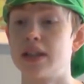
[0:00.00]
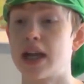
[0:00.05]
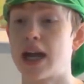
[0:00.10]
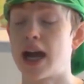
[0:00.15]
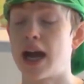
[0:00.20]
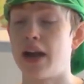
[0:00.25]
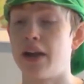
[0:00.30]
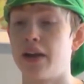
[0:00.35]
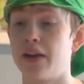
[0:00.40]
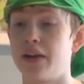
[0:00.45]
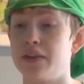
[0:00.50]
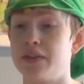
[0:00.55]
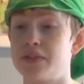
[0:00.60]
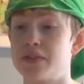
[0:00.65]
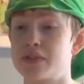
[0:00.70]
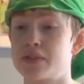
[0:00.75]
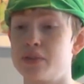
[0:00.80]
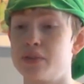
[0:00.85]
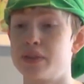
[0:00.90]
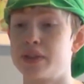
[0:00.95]
And I
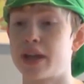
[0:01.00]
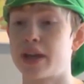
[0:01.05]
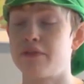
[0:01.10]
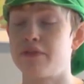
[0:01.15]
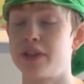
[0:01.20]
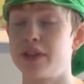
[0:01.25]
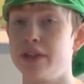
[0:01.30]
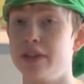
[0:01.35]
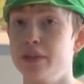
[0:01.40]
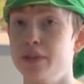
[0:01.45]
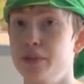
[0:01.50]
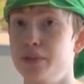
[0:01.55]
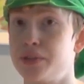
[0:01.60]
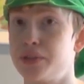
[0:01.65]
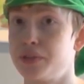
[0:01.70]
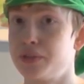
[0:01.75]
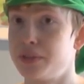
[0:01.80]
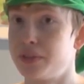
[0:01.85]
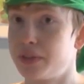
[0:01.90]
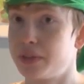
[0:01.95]
just sort of gave the
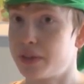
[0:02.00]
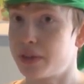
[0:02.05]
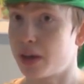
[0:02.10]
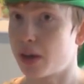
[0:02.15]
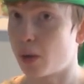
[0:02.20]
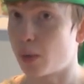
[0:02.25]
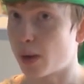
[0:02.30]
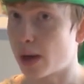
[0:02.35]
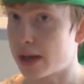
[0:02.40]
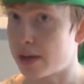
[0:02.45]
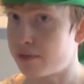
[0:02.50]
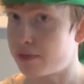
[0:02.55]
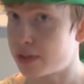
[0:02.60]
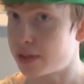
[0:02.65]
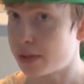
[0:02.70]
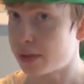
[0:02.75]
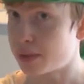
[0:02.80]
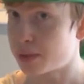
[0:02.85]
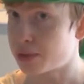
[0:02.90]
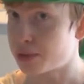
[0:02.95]
illusion away
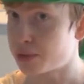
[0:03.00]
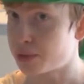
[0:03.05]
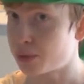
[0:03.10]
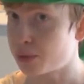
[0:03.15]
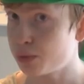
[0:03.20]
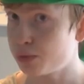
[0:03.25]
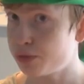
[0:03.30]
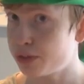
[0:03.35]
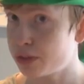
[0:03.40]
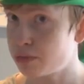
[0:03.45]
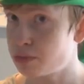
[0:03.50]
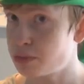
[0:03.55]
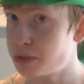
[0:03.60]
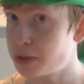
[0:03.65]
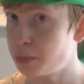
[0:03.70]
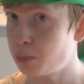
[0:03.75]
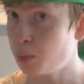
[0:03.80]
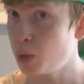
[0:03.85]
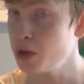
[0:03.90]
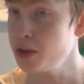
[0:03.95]
that it was all filmed
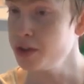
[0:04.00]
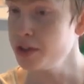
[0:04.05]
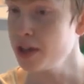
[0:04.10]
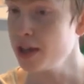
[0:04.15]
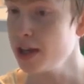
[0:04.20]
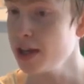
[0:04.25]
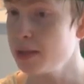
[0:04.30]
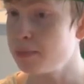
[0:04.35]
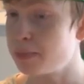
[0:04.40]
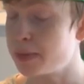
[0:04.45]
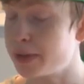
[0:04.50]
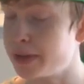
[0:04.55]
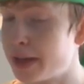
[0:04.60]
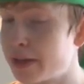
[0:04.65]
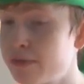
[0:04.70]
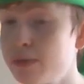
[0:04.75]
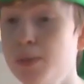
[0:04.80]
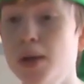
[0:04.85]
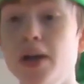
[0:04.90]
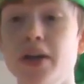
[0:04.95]
in one day, but
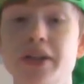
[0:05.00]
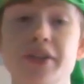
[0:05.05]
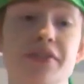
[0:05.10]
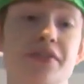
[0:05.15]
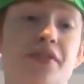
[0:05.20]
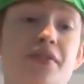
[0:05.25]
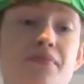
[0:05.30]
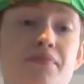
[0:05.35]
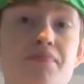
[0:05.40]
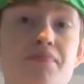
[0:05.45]
never mind.